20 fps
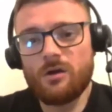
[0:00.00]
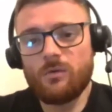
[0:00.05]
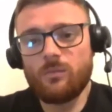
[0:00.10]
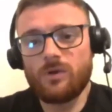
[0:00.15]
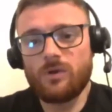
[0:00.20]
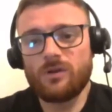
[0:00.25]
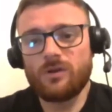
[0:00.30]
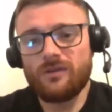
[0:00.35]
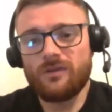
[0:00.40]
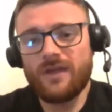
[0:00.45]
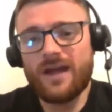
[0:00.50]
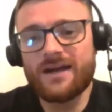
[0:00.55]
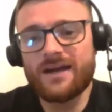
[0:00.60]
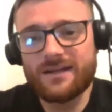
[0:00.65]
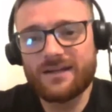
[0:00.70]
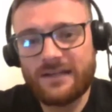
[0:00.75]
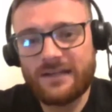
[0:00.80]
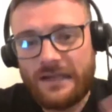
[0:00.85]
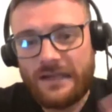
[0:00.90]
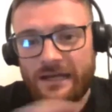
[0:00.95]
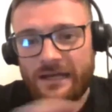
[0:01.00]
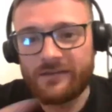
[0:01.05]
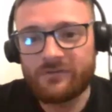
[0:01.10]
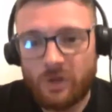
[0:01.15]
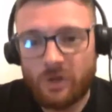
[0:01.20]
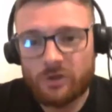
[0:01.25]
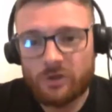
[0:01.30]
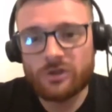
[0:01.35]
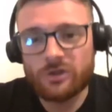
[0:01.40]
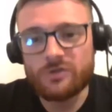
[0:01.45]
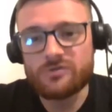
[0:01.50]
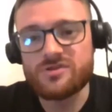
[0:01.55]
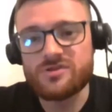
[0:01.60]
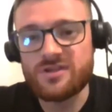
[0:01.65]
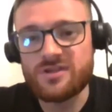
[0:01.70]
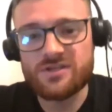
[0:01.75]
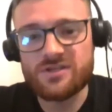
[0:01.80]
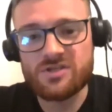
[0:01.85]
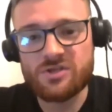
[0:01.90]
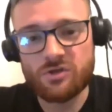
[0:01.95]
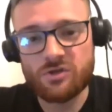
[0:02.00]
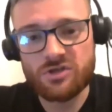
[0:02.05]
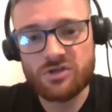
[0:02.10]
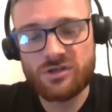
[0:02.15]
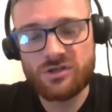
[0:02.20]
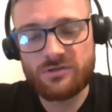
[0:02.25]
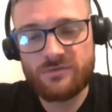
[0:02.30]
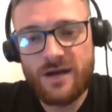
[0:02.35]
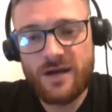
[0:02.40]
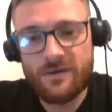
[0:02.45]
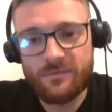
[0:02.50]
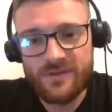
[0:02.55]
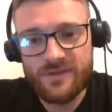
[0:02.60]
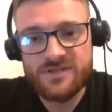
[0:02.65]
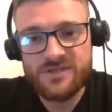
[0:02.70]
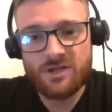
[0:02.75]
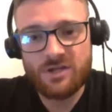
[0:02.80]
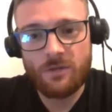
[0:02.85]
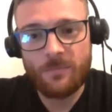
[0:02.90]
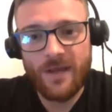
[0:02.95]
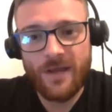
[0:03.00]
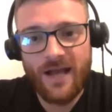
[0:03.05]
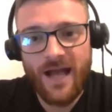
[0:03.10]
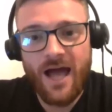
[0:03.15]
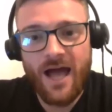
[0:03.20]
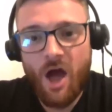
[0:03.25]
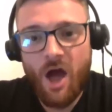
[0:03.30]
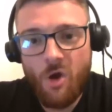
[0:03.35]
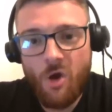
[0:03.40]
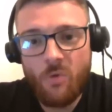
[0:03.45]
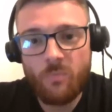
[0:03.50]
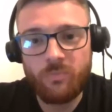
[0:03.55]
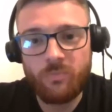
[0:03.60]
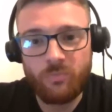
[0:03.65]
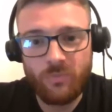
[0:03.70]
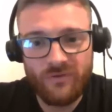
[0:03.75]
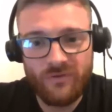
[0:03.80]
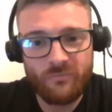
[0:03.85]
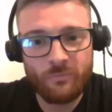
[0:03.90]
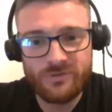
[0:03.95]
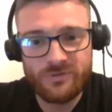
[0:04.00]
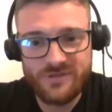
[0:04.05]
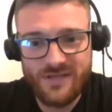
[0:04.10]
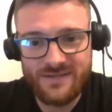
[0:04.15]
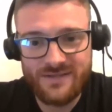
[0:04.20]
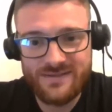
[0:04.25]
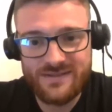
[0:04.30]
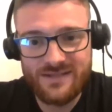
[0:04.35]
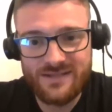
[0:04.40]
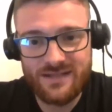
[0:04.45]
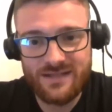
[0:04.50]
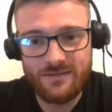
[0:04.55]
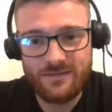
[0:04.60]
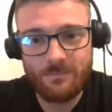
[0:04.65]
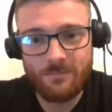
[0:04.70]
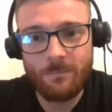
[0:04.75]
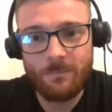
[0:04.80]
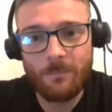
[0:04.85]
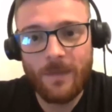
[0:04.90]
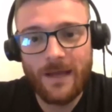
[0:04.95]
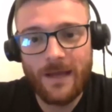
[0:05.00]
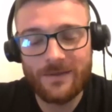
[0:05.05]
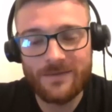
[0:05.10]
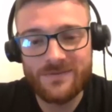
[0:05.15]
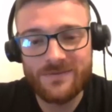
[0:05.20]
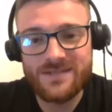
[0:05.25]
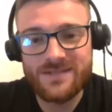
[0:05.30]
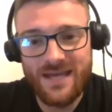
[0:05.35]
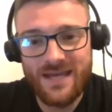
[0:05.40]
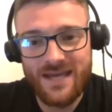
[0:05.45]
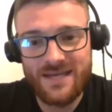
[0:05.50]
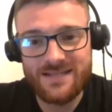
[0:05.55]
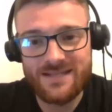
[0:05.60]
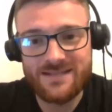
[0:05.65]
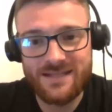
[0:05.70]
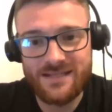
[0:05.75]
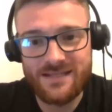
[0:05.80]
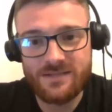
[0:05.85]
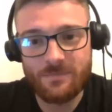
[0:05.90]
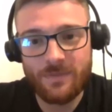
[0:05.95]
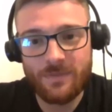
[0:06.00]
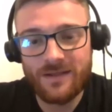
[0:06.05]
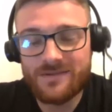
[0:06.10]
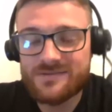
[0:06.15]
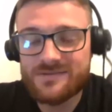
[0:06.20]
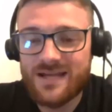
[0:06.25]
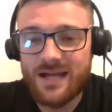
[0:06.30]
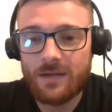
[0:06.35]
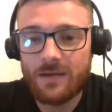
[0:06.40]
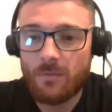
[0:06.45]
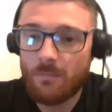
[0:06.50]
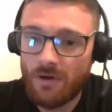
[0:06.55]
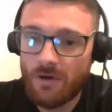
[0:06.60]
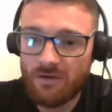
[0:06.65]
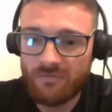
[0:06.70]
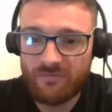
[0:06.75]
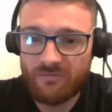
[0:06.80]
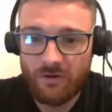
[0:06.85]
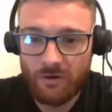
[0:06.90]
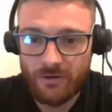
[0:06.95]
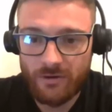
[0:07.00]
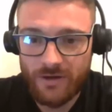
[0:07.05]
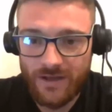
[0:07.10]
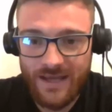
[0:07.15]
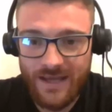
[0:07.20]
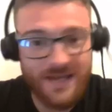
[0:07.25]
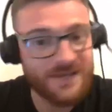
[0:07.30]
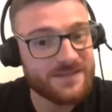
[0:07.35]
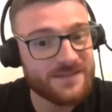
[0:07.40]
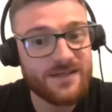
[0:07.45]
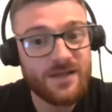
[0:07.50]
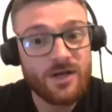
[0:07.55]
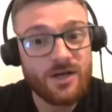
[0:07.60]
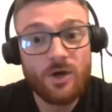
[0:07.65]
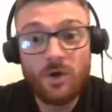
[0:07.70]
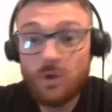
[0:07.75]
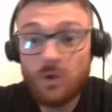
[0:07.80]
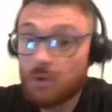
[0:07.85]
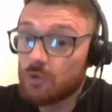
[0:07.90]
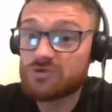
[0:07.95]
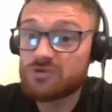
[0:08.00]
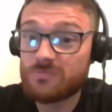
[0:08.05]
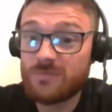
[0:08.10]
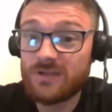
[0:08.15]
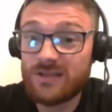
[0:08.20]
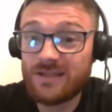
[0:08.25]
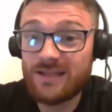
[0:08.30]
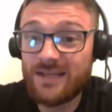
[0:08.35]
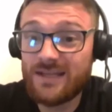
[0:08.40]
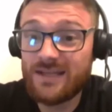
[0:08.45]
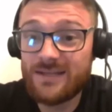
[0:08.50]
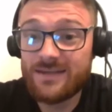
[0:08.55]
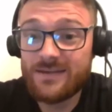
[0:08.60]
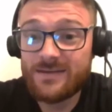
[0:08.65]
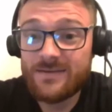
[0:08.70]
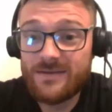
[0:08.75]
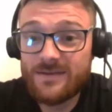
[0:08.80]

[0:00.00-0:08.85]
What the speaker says: Well, that kind of concludes the discussion around this topic. I hope we've presented balanced cases, a balanced argument both for and against. Ultimately,